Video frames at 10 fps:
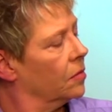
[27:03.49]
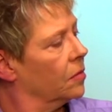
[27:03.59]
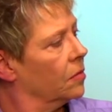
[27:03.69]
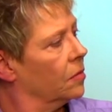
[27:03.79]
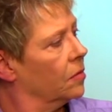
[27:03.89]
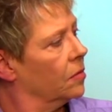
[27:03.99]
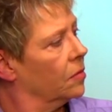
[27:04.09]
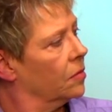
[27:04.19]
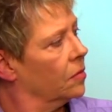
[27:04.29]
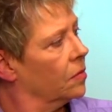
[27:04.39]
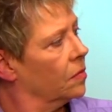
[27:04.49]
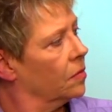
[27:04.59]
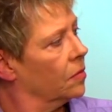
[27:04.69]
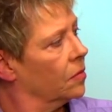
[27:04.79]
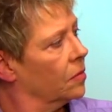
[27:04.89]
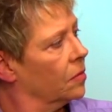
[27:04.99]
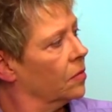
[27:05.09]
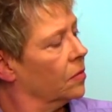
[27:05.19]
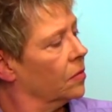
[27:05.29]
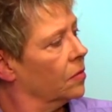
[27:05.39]

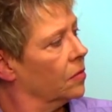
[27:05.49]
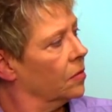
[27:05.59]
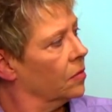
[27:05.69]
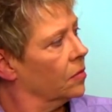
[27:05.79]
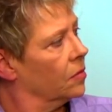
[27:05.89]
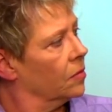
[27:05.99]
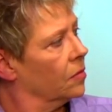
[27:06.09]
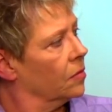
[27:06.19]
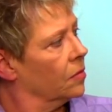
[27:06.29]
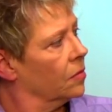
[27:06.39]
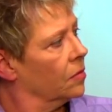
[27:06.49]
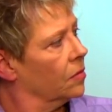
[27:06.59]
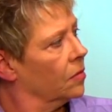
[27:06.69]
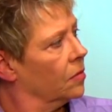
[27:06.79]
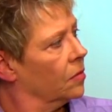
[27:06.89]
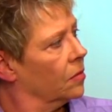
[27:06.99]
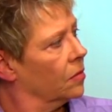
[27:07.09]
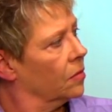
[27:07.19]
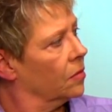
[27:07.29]
(silent)